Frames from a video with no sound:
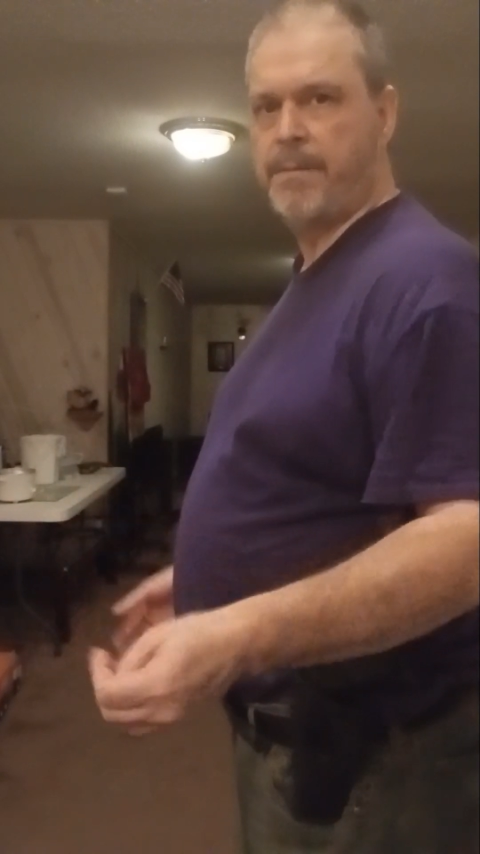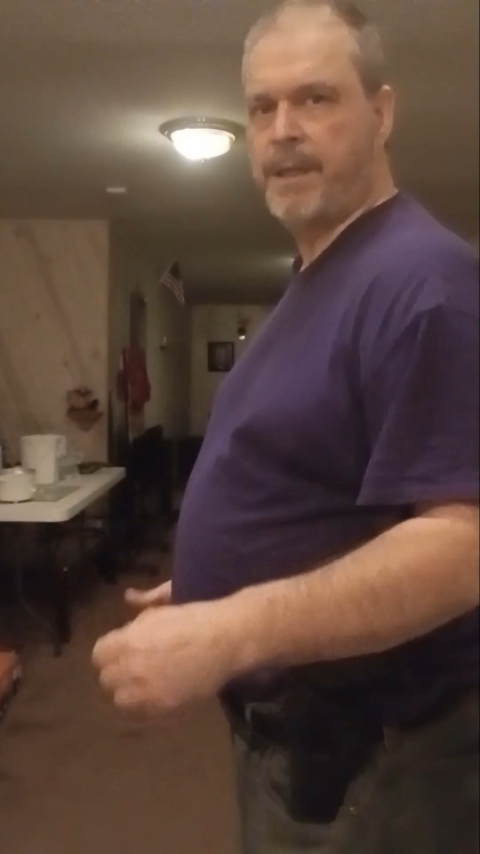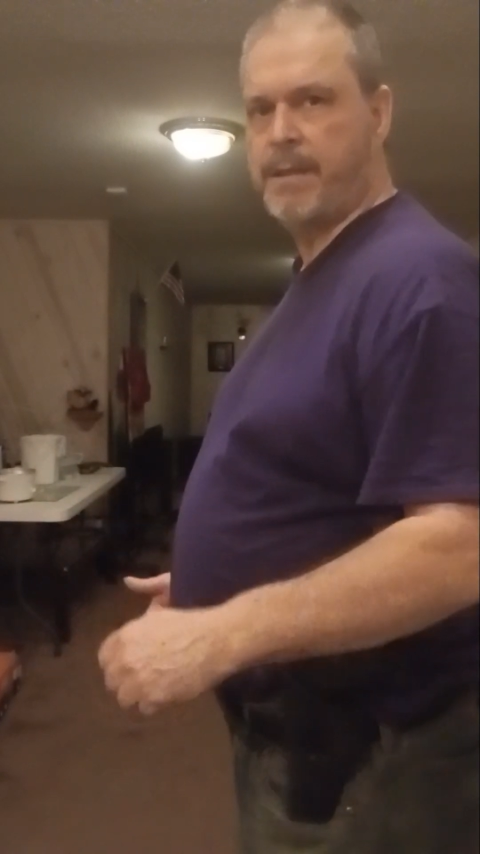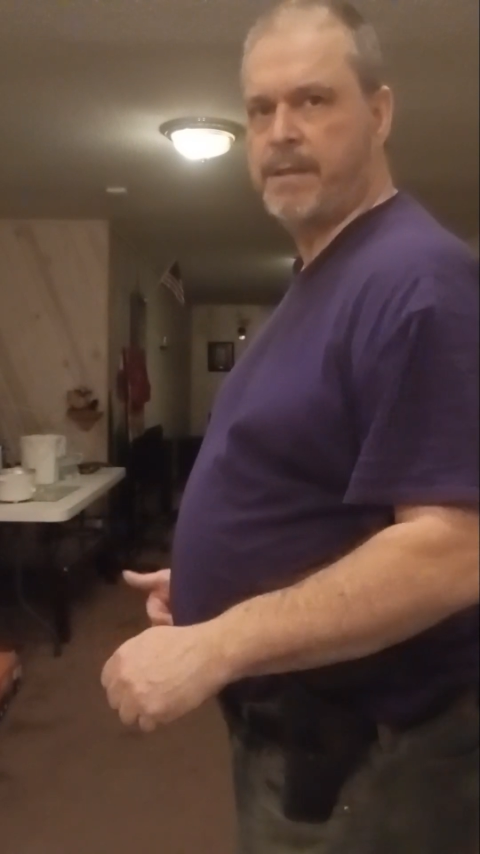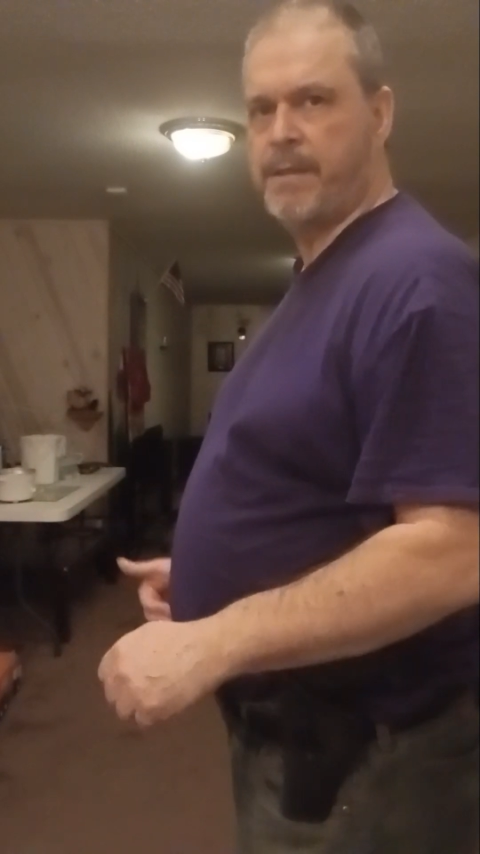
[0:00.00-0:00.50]

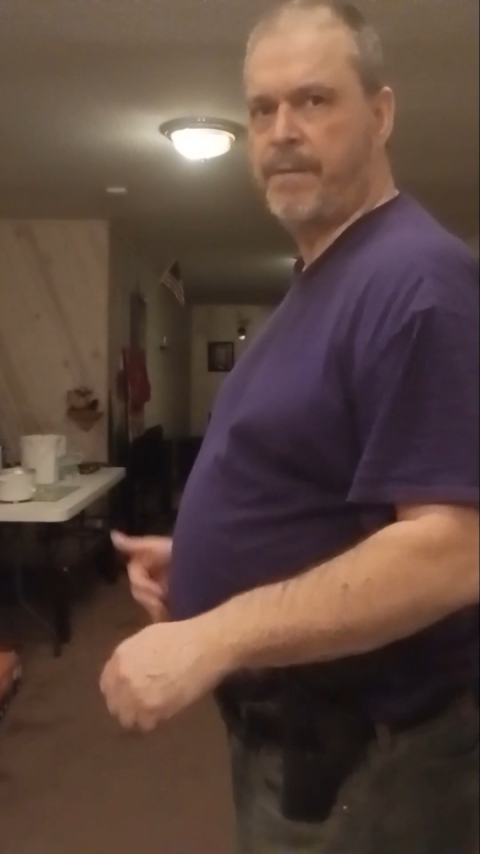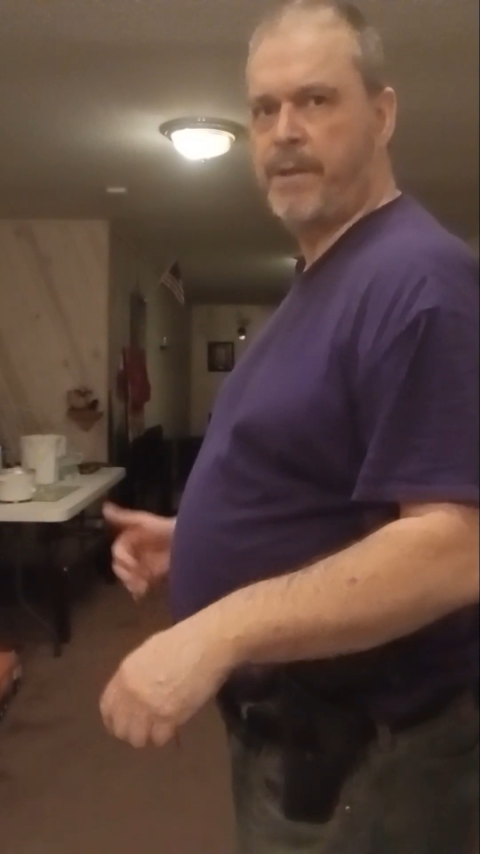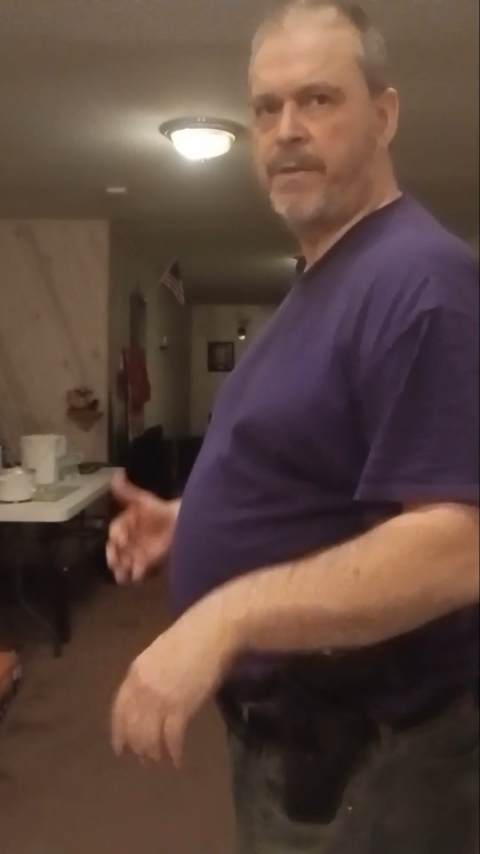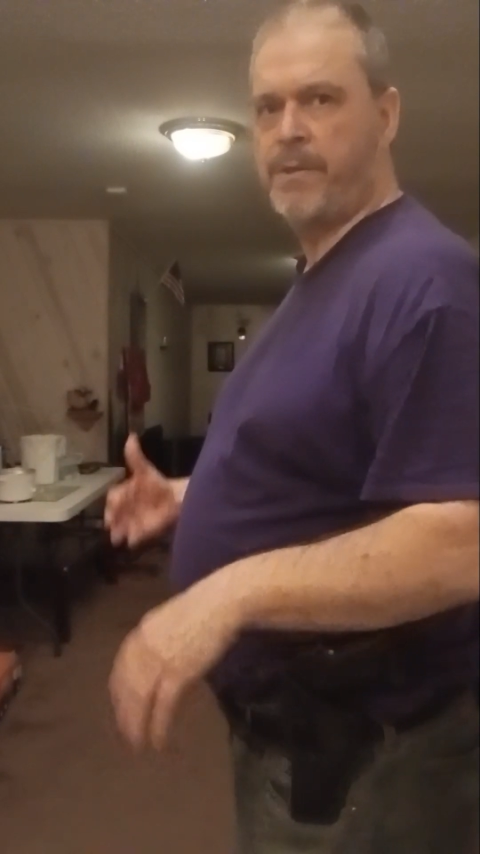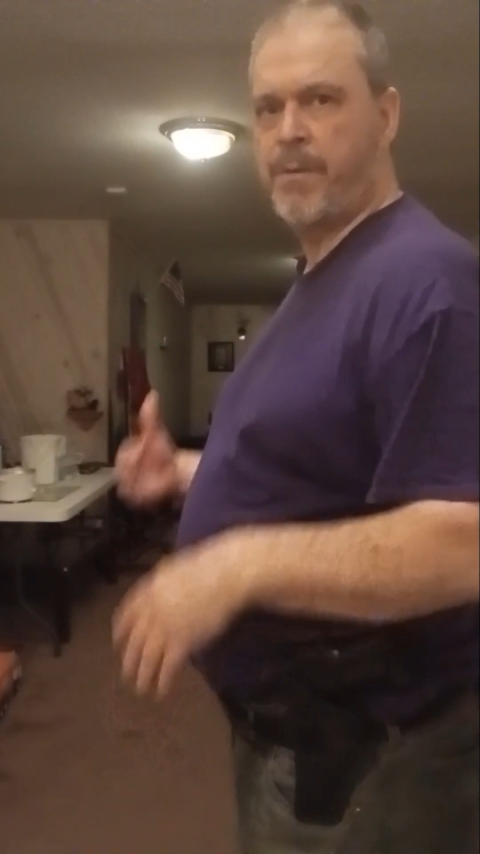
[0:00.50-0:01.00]
Because if you
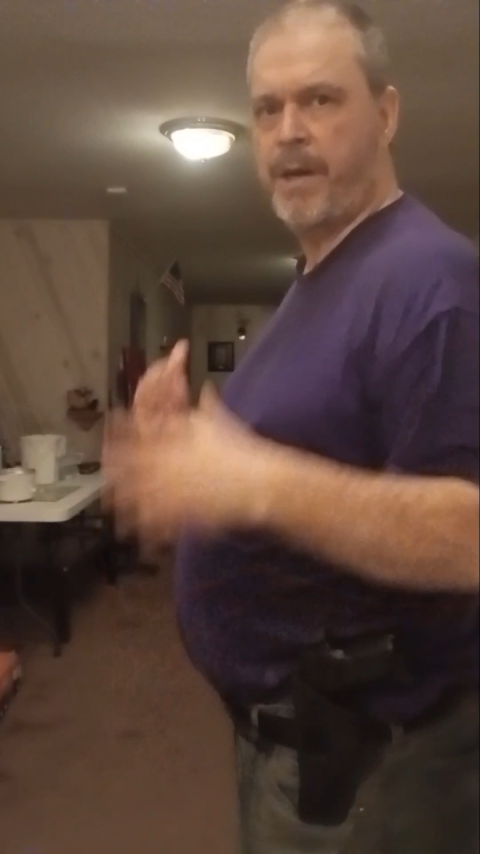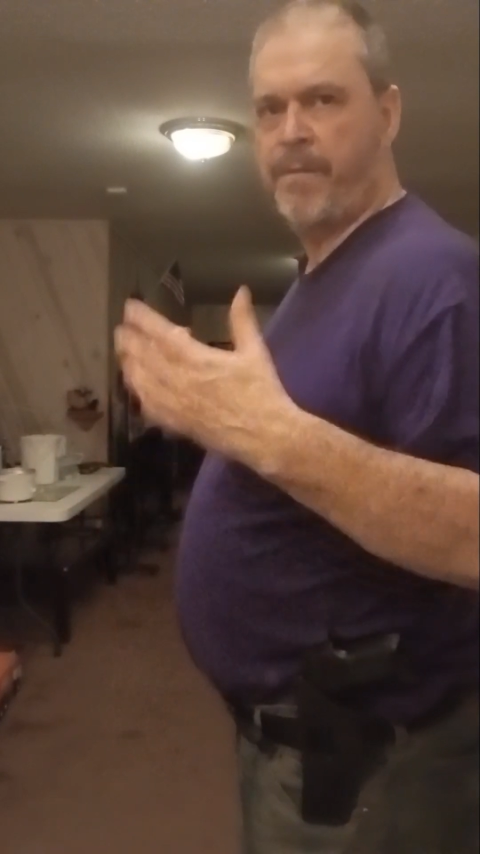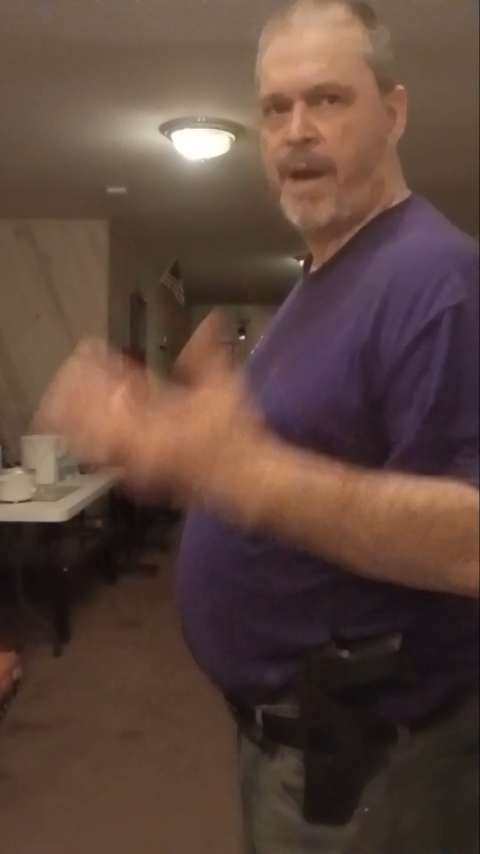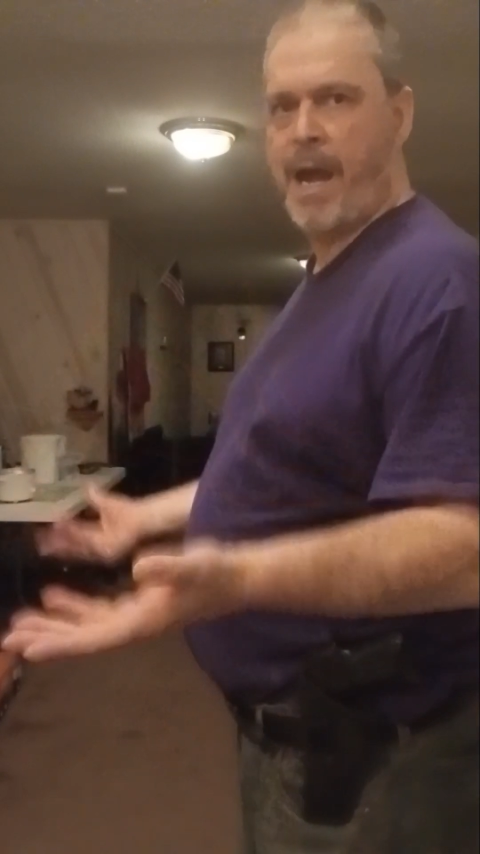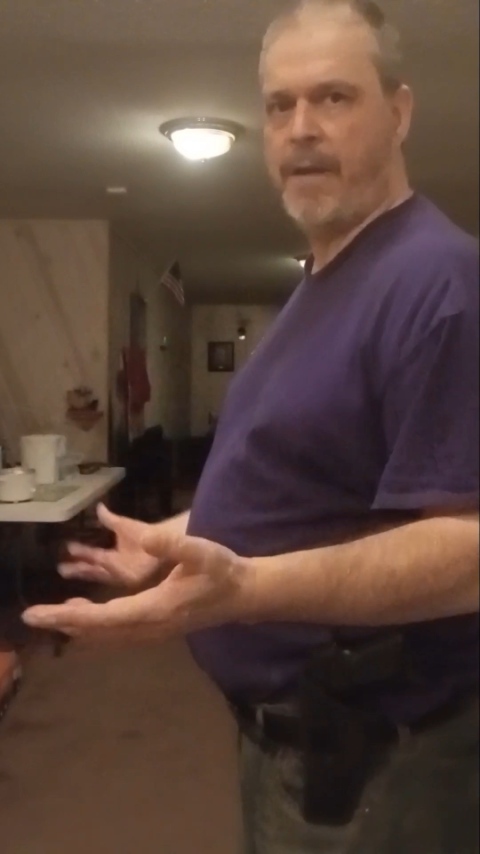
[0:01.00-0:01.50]
do
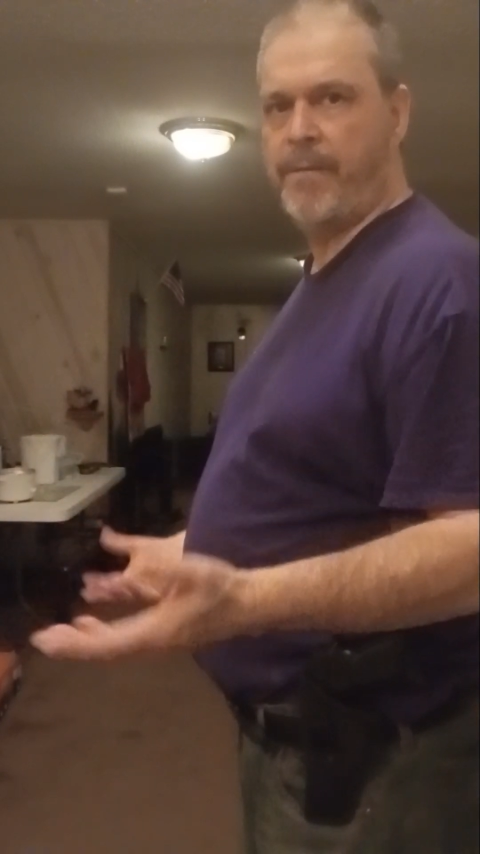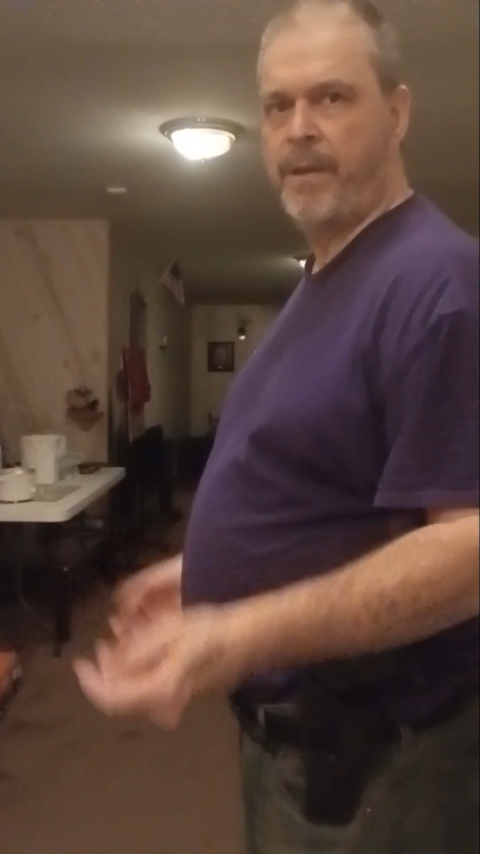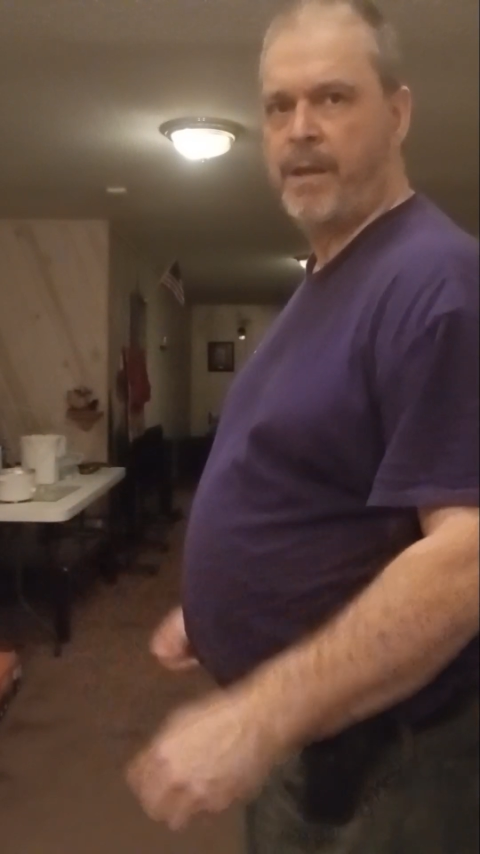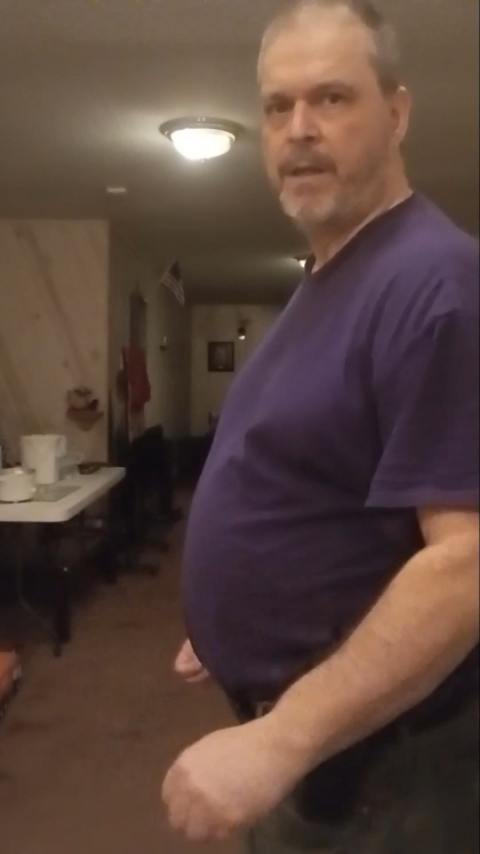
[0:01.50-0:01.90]
25,